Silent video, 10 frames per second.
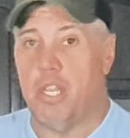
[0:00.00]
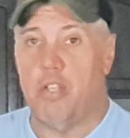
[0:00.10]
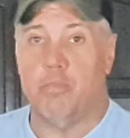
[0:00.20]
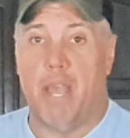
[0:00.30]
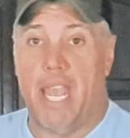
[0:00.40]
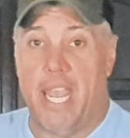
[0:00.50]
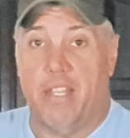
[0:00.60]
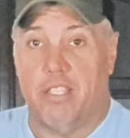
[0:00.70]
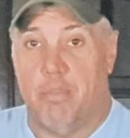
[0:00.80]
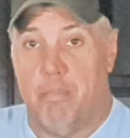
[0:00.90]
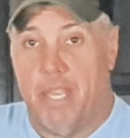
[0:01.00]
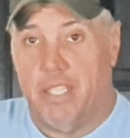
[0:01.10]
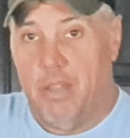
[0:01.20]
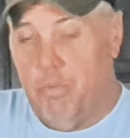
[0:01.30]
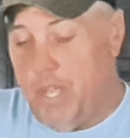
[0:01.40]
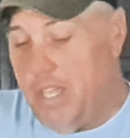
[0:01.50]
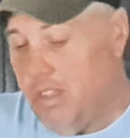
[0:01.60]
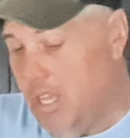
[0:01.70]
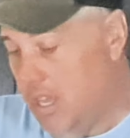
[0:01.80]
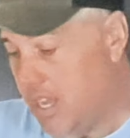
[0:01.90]
use my hands to mix it
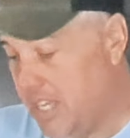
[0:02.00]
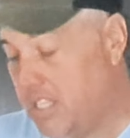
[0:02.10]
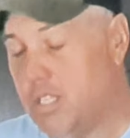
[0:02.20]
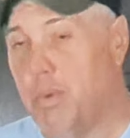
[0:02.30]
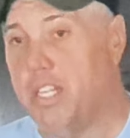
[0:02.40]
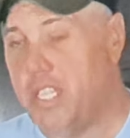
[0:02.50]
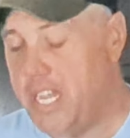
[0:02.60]
with, because it's much